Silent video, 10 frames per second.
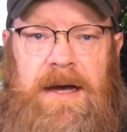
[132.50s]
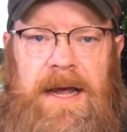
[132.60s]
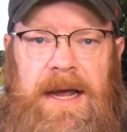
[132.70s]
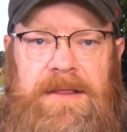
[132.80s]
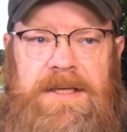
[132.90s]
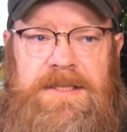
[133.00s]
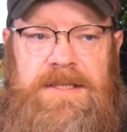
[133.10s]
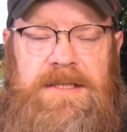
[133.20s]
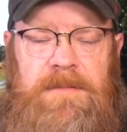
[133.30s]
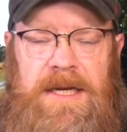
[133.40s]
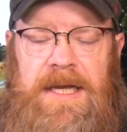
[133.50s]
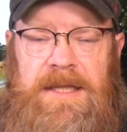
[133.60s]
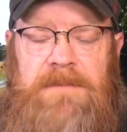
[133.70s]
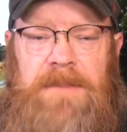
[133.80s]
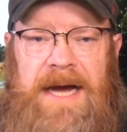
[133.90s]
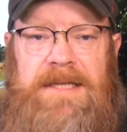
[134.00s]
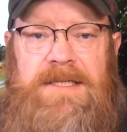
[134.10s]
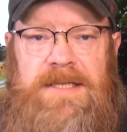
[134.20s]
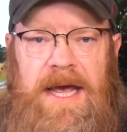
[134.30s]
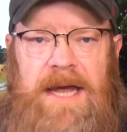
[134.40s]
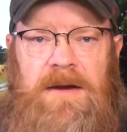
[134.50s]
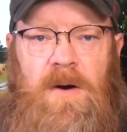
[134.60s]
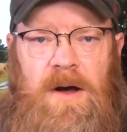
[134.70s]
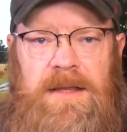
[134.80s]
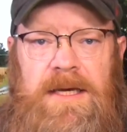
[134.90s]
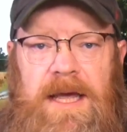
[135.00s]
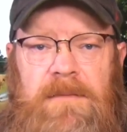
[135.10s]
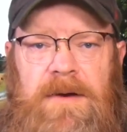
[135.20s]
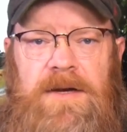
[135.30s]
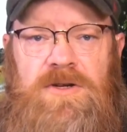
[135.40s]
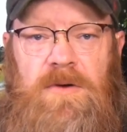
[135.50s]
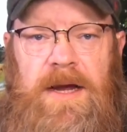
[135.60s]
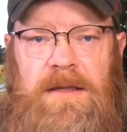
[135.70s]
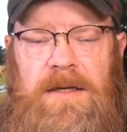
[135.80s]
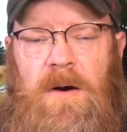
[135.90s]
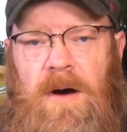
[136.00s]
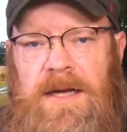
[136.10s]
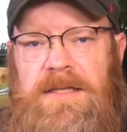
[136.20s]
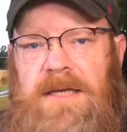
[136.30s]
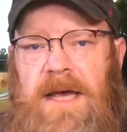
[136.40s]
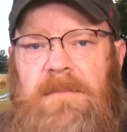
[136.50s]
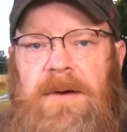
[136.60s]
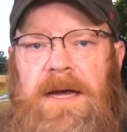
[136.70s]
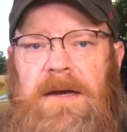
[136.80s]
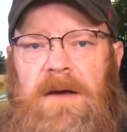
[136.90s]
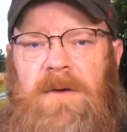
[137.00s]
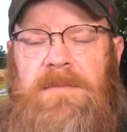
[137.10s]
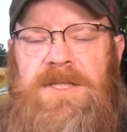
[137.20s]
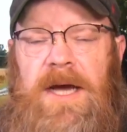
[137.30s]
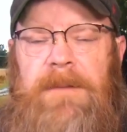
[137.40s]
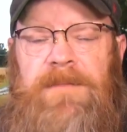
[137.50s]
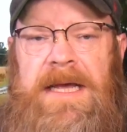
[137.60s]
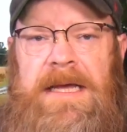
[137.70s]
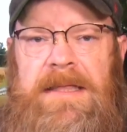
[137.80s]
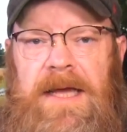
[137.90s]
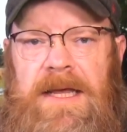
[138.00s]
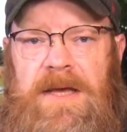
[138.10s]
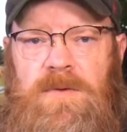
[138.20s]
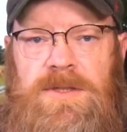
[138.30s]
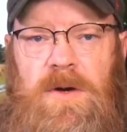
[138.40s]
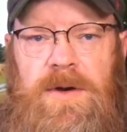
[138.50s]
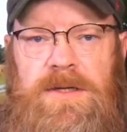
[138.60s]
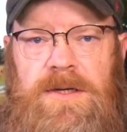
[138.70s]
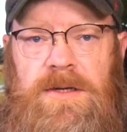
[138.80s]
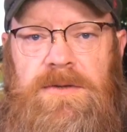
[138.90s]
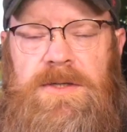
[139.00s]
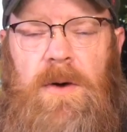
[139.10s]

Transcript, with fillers: Uh, and this is something, again, that Biden said on the campaign trail and on his campaign uh, website that he was going to do.